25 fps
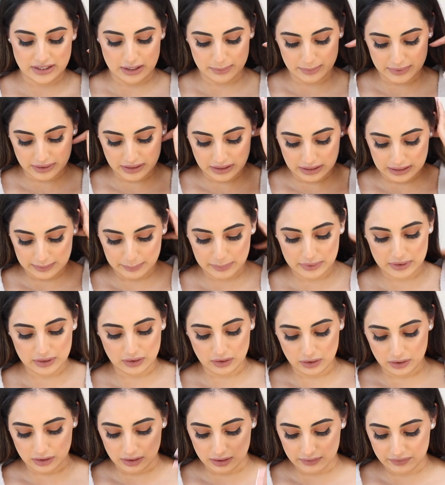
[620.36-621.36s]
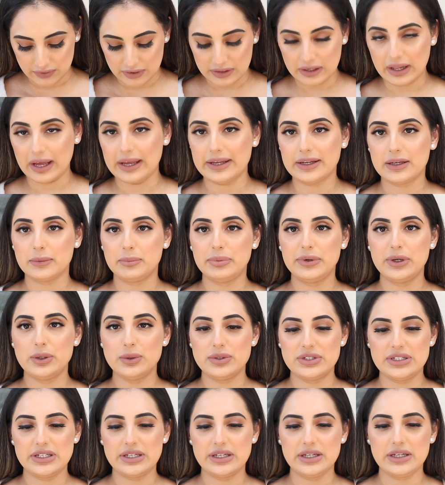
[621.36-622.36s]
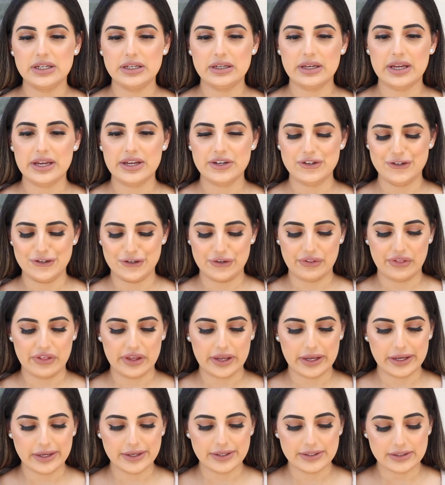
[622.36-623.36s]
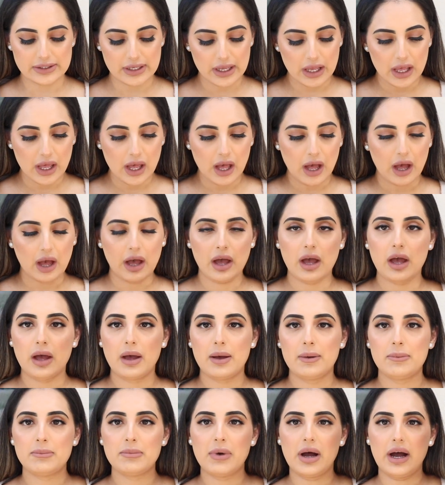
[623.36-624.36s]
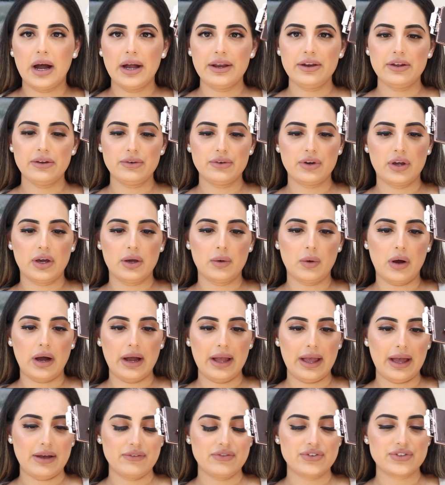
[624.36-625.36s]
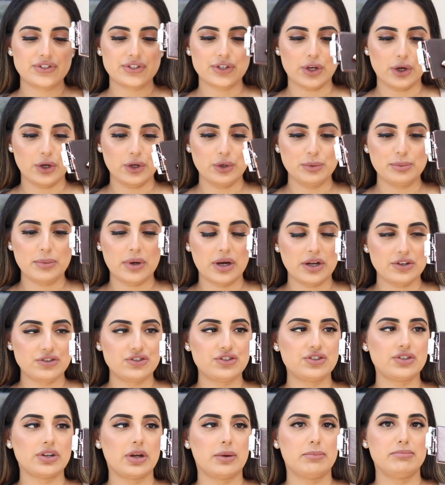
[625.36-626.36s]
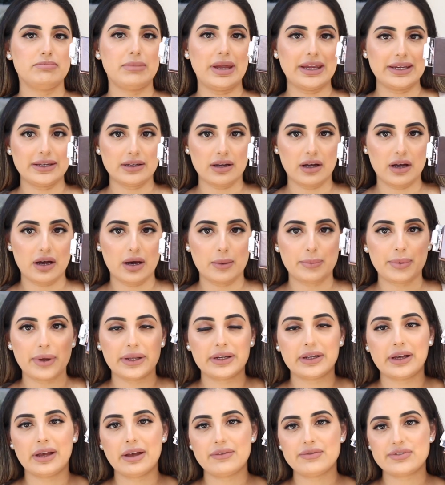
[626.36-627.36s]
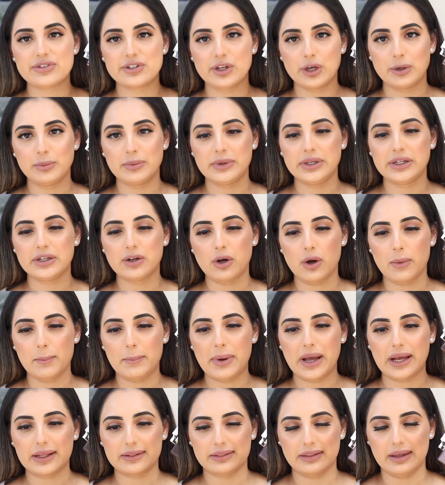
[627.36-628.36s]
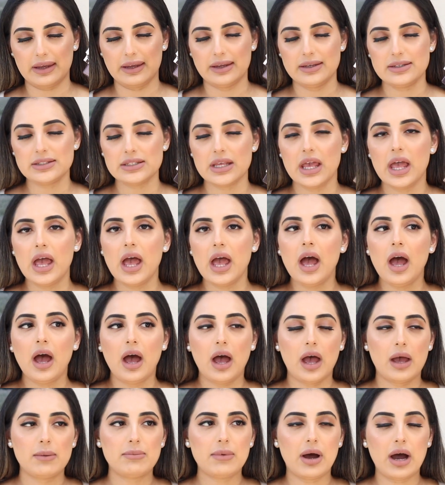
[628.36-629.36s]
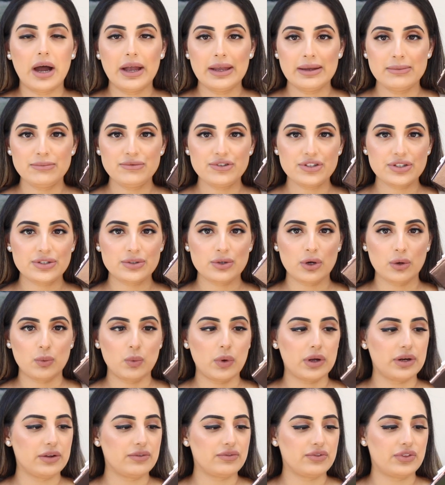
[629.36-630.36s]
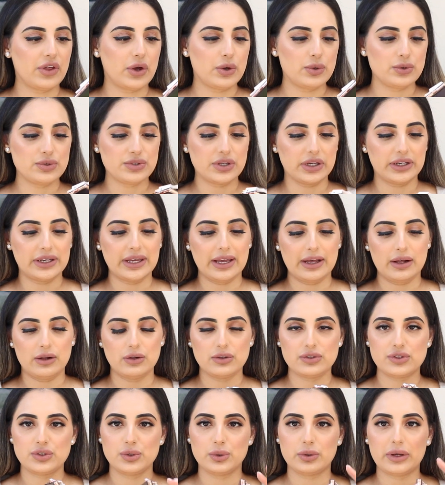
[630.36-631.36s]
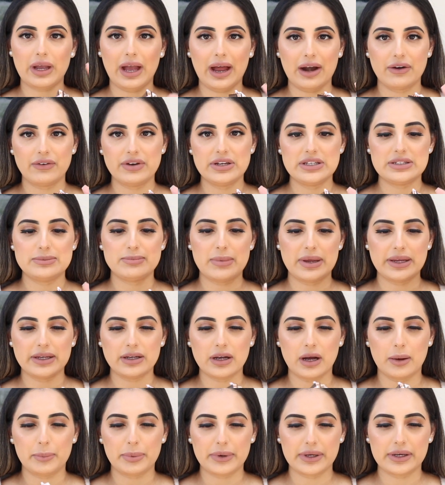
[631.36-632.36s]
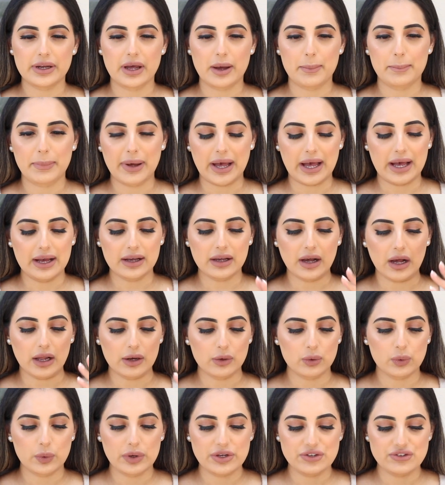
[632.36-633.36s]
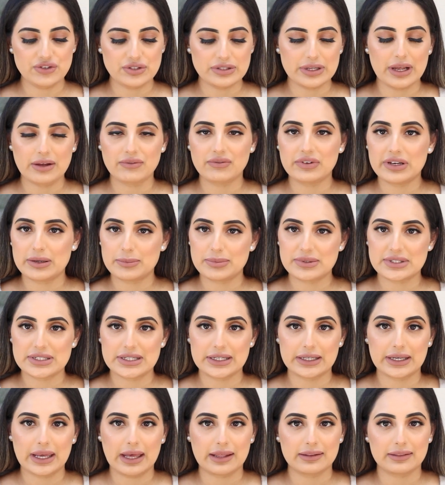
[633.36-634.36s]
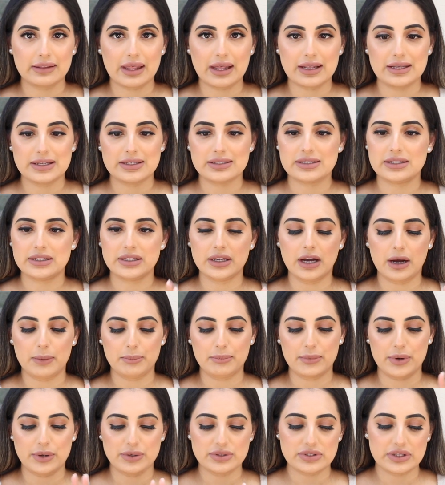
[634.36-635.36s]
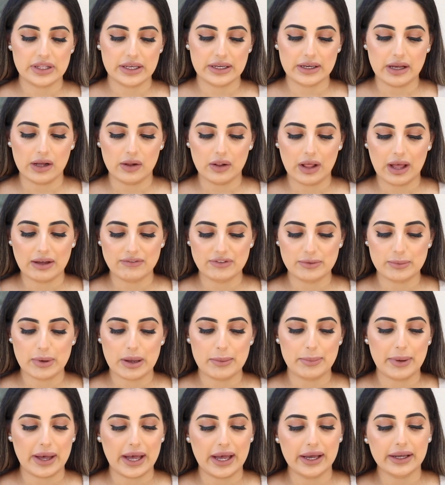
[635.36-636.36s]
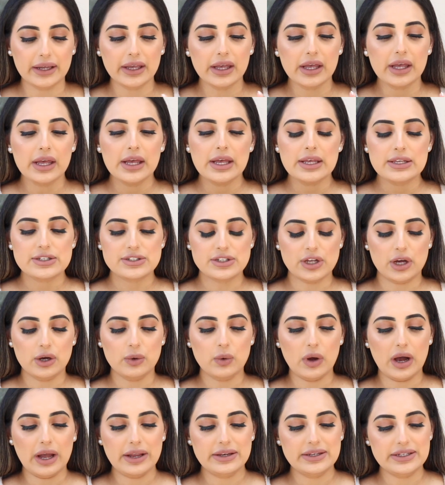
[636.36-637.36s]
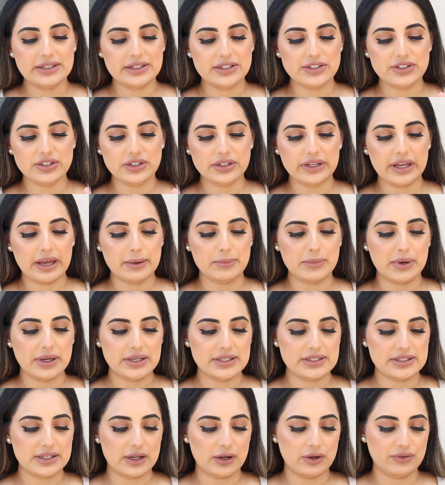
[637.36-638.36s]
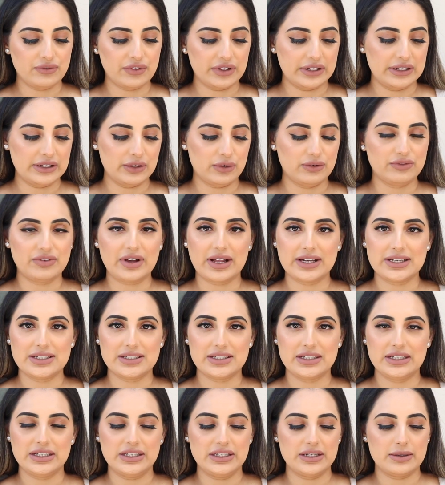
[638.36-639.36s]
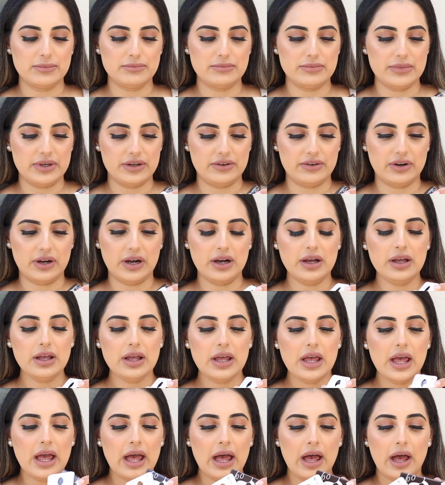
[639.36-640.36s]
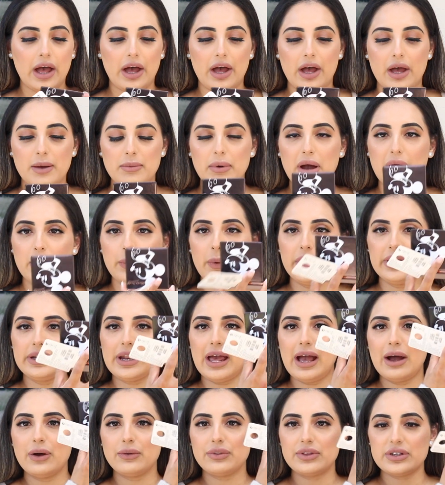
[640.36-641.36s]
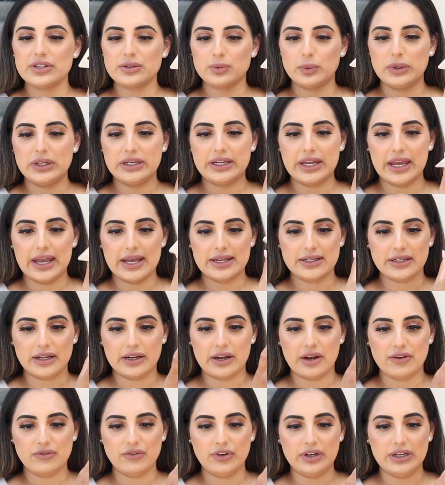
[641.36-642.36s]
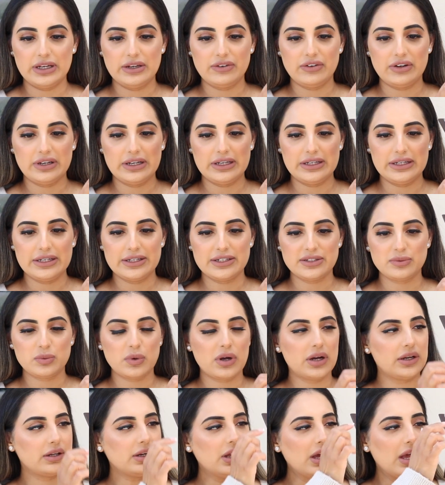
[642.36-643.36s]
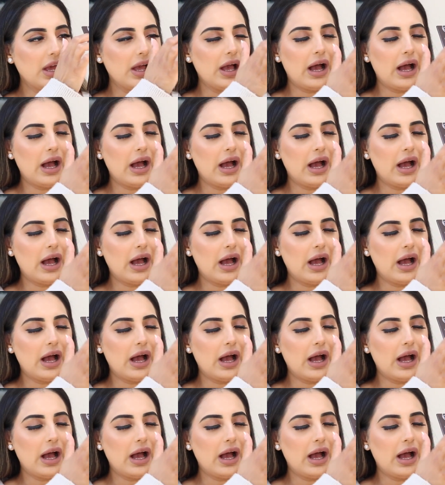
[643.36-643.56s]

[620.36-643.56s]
up a couple of like beauty-ish things um, I don't know I have so much makeup and I have so many compact things um, I am just not one of those girls who carries makeup in her bag I'll always just have lipstick and that is the utmost thing I'll have in my bag so I needed to get myself a little vanity mirror um, I went out this weekend and I really, really needed one.